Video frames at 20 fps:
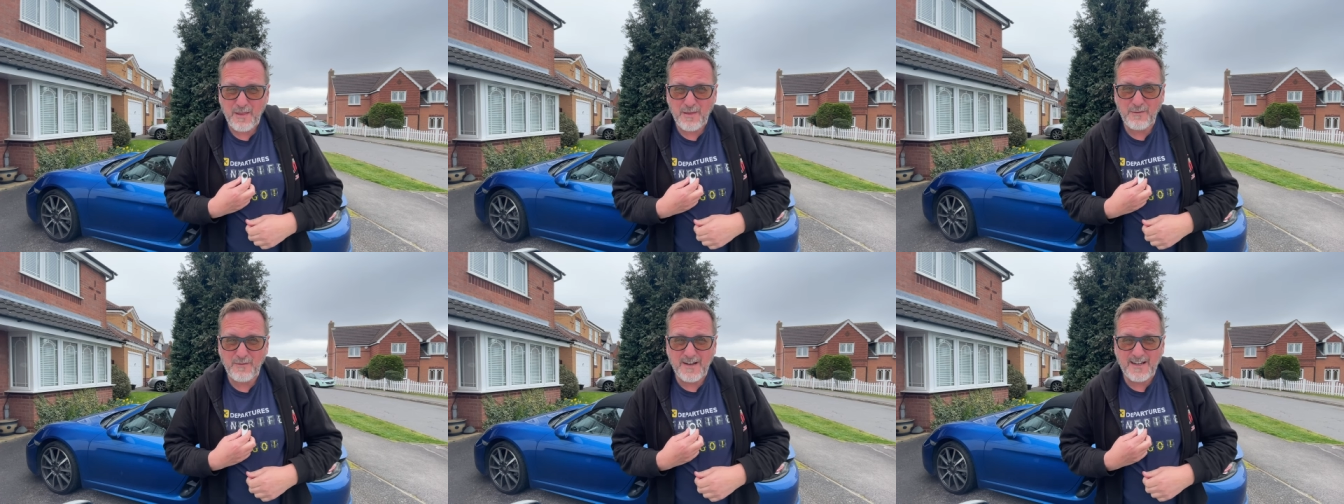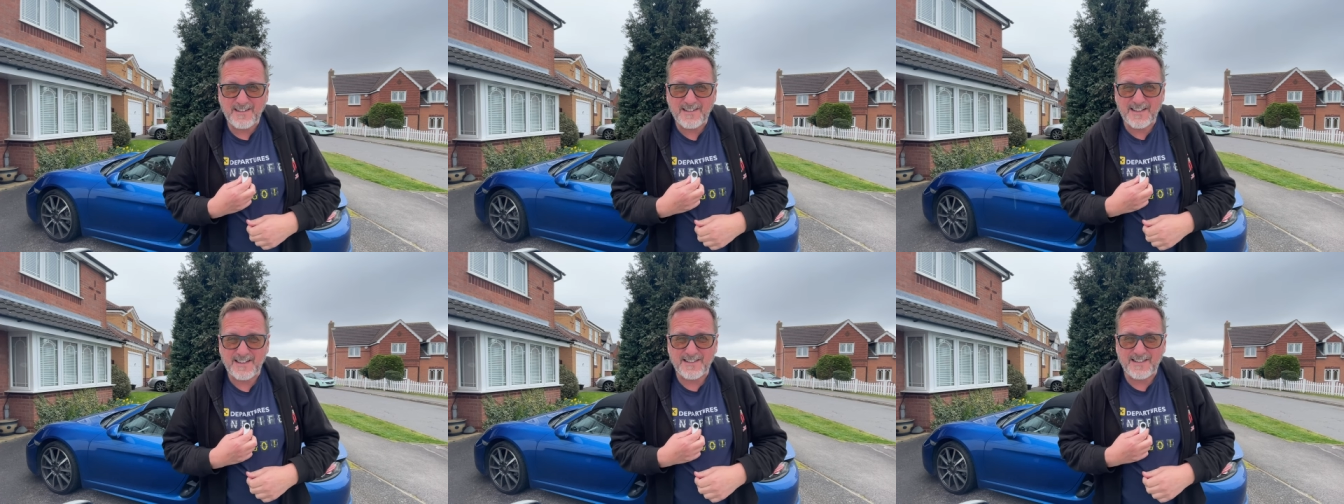
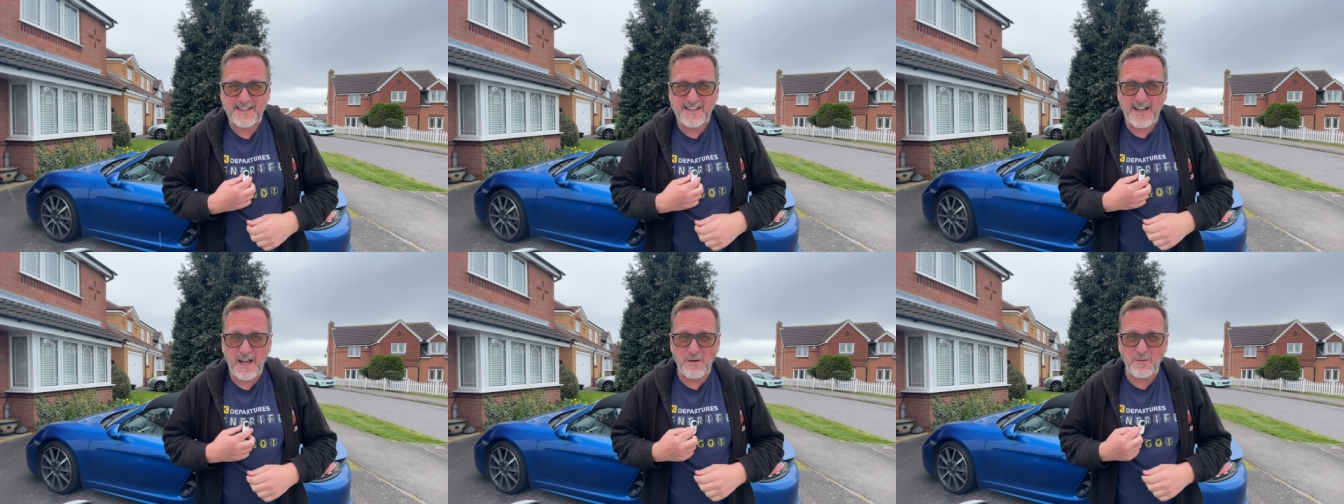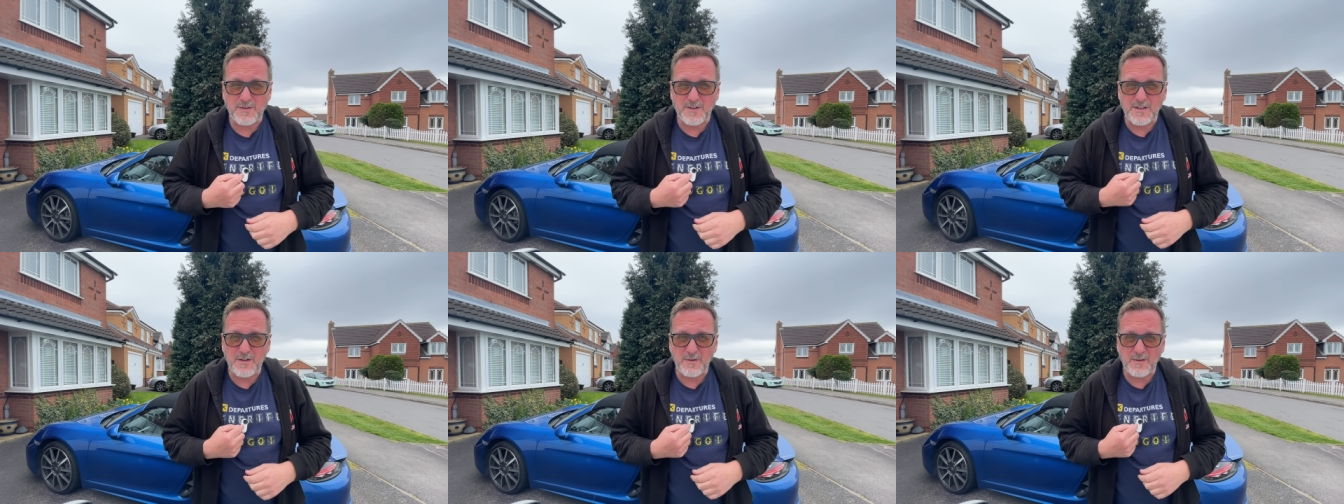360 Go
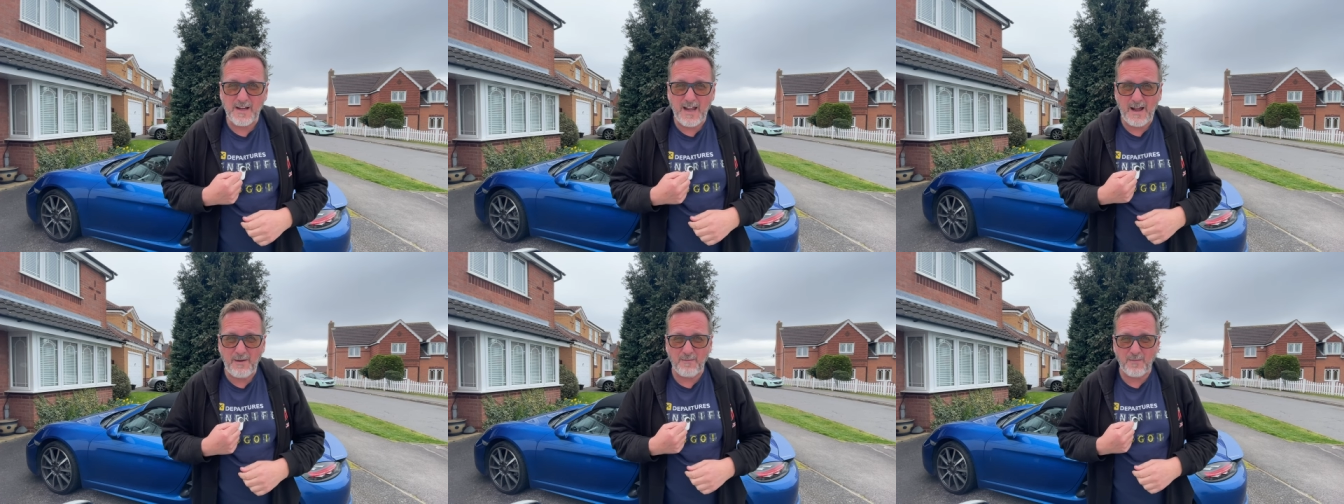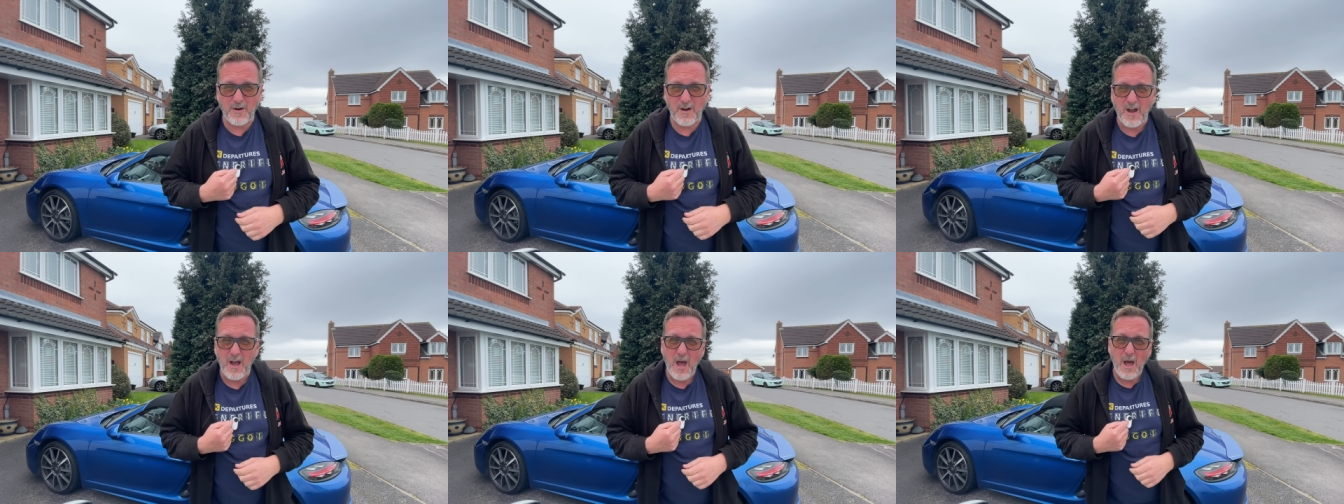2
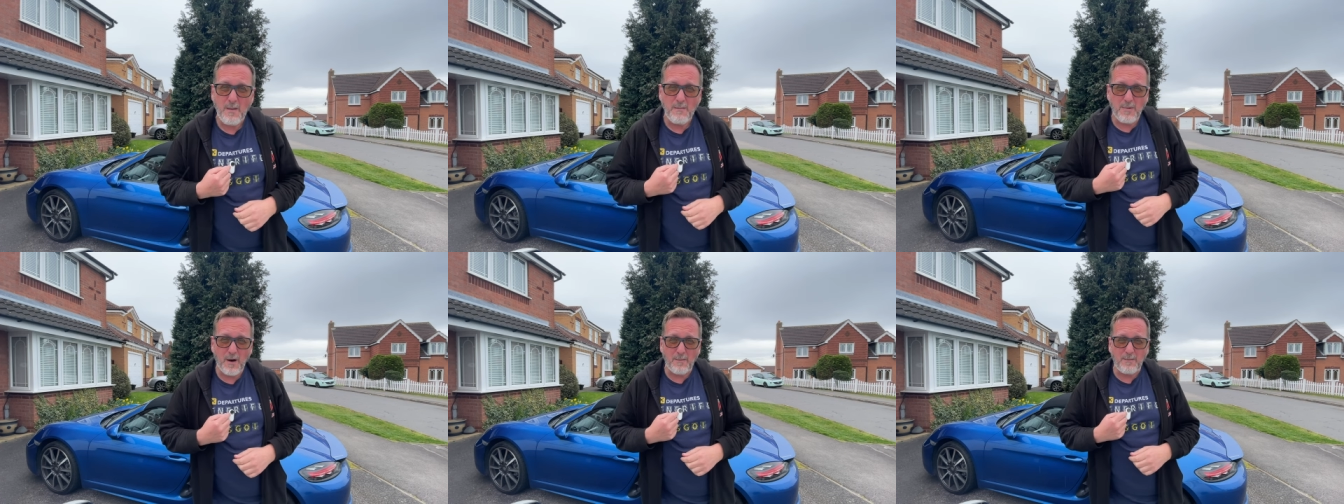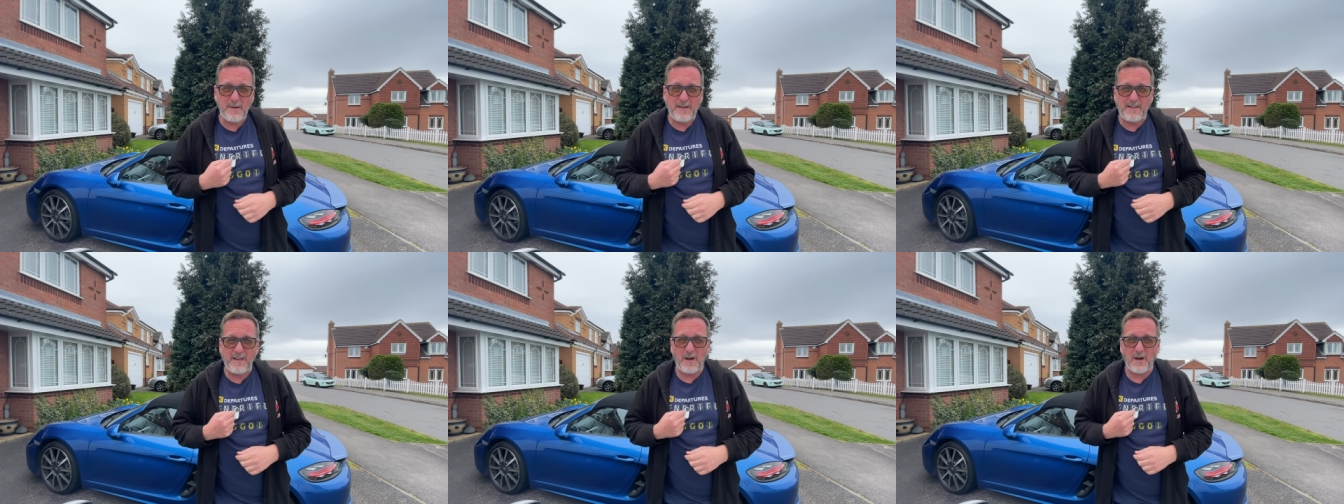camera
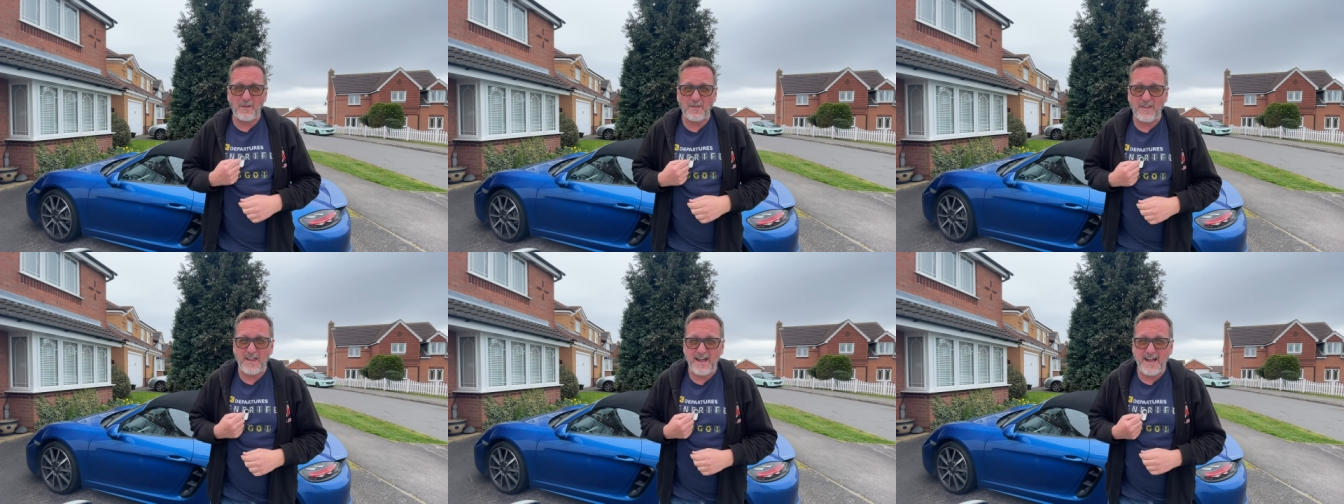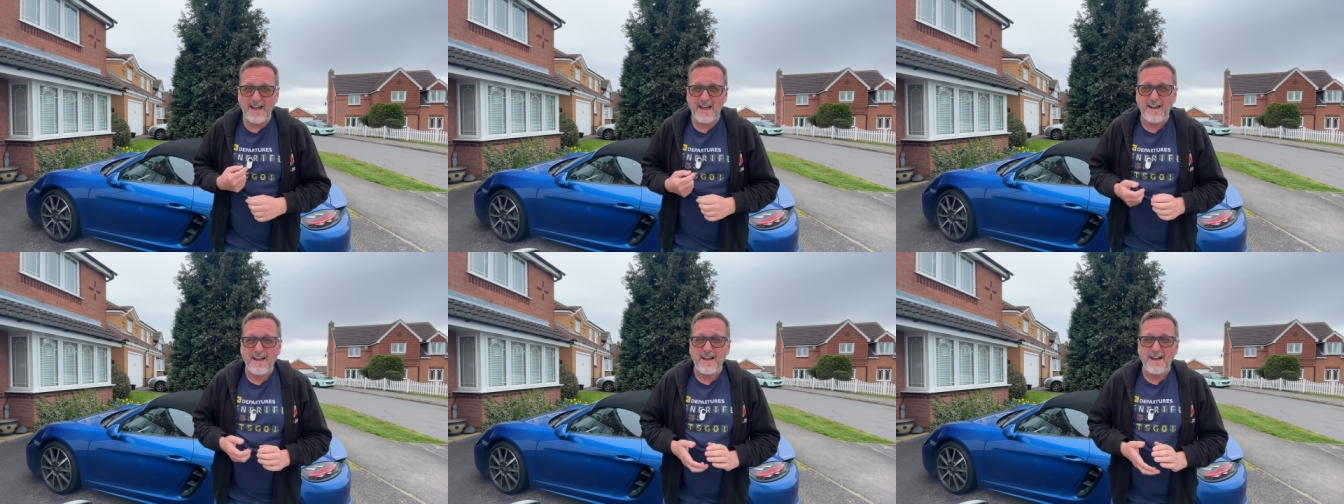popping that on
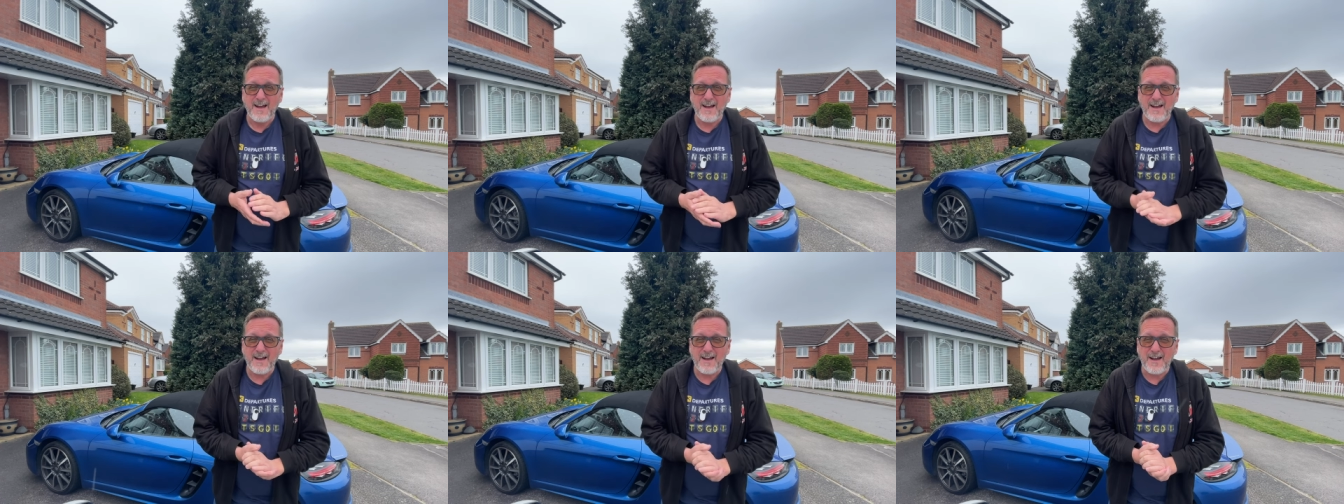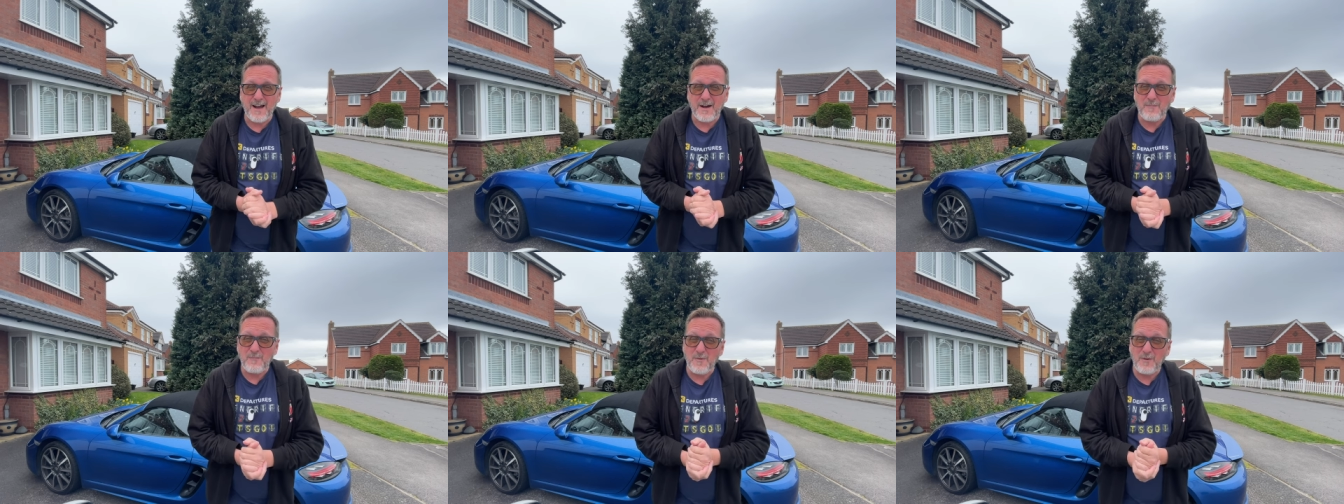there uh,
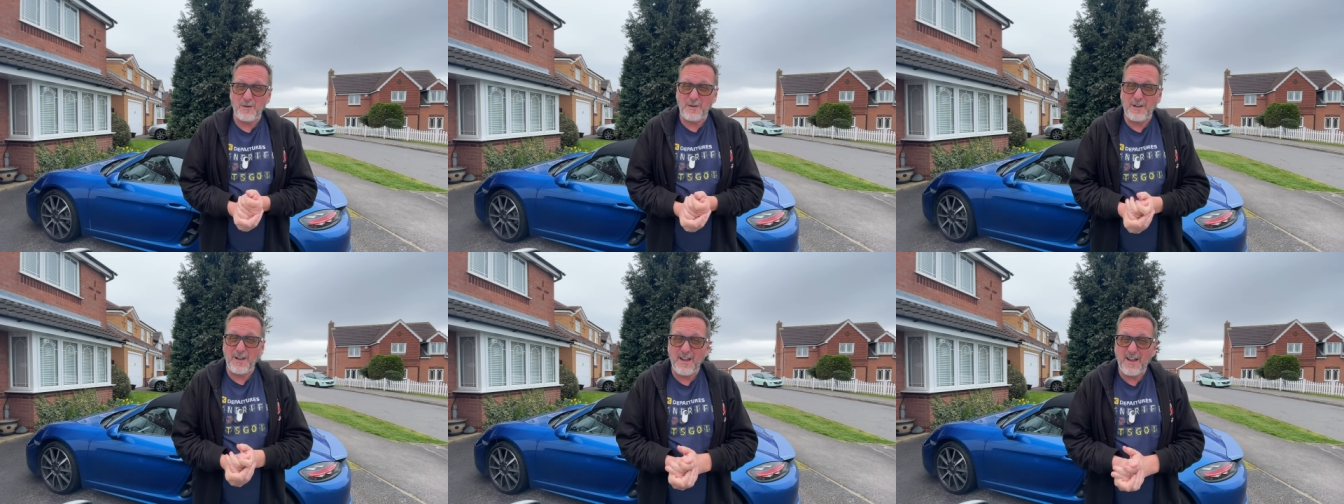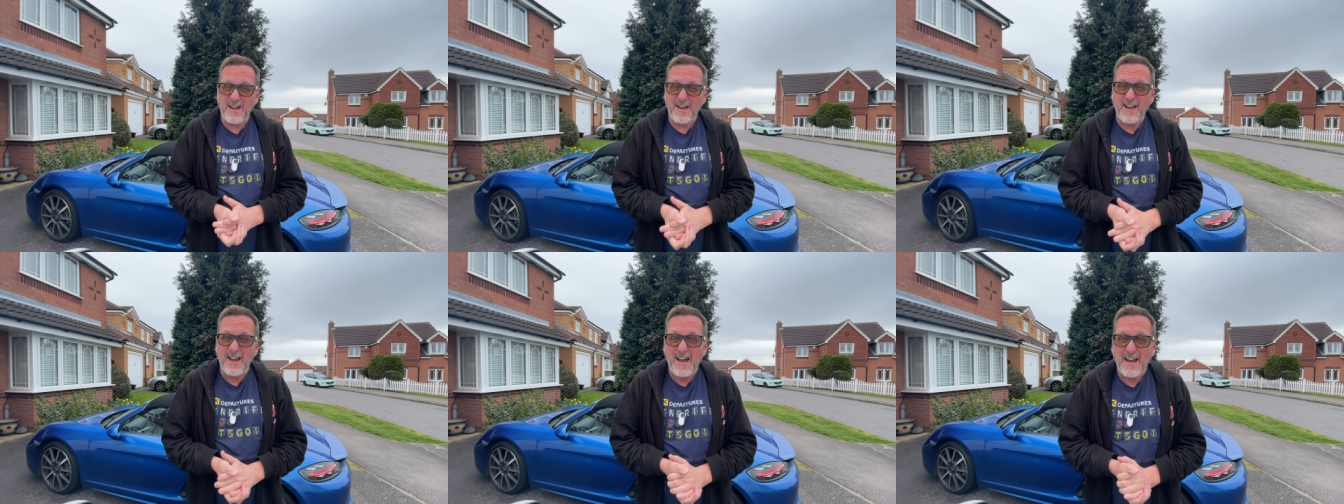and we'll
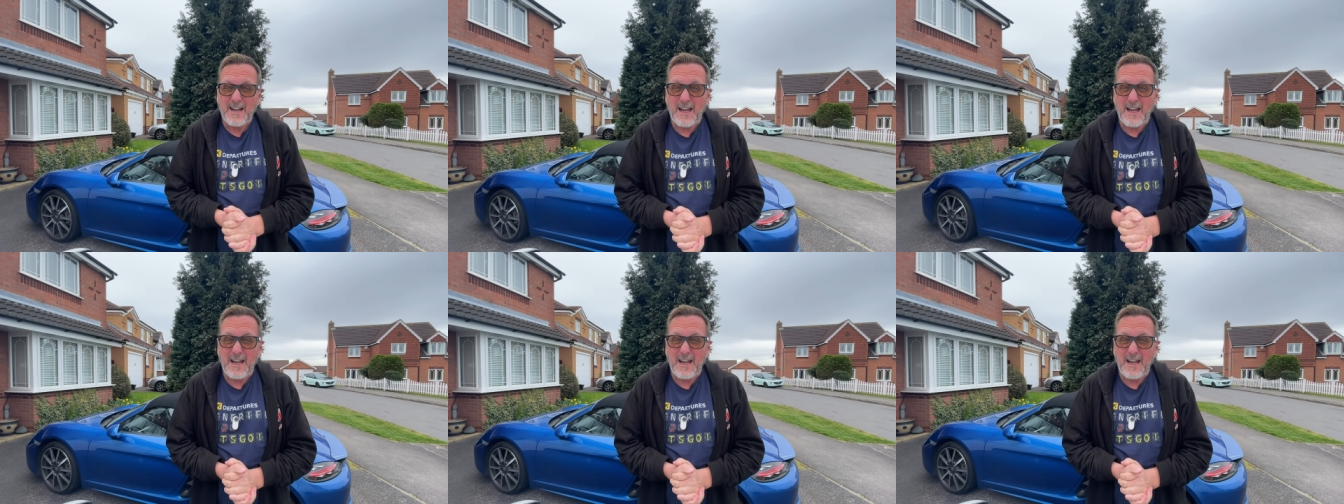uh,